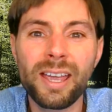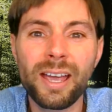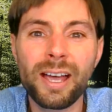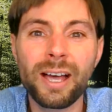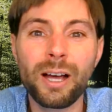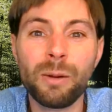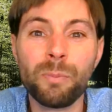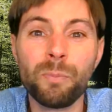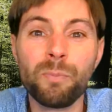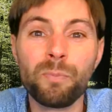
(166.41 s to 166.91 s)

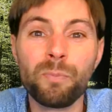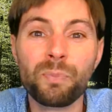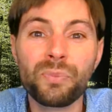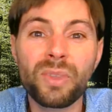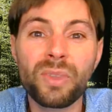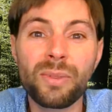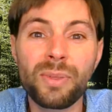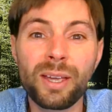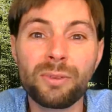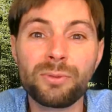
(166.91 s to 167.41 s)

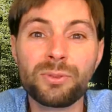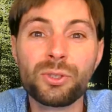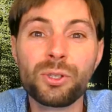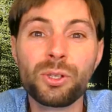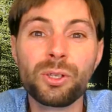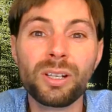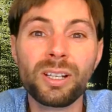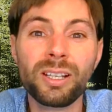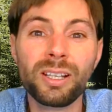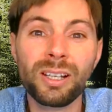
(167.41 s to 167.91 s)
They've
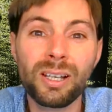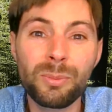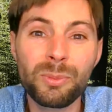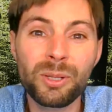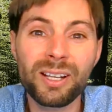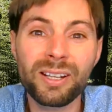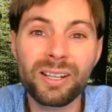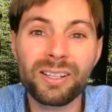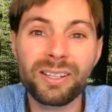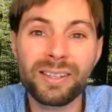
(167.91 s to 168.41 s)
certainly
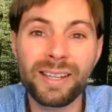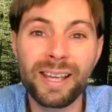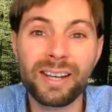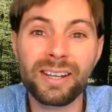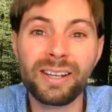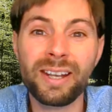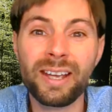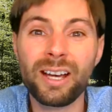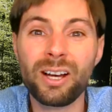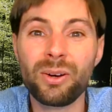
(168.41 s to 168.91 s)
eliminated
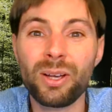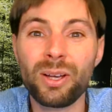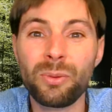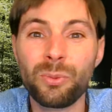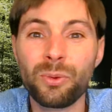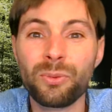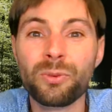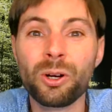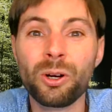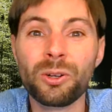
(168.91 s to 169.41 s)
that now,
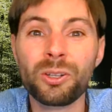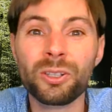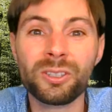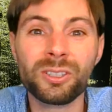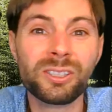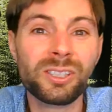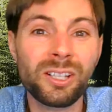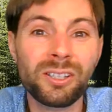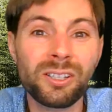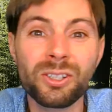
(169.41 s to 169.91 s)
and we've got
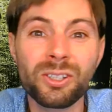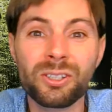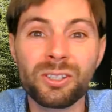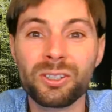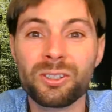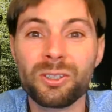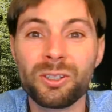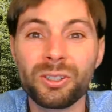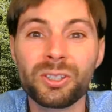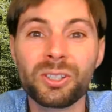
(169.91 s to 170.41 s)
consensus
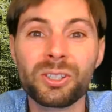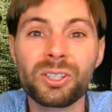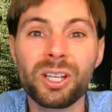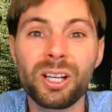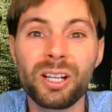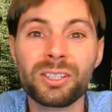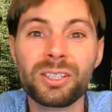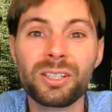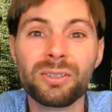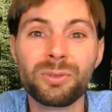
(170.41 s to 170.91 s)
across the
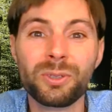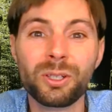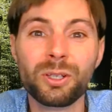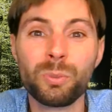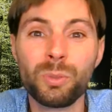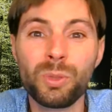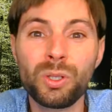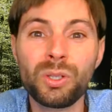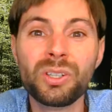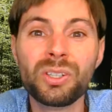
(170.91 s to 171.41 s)
scientific
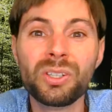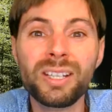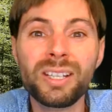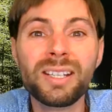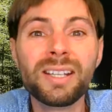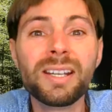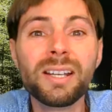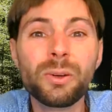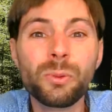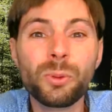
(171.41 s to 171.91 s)
community.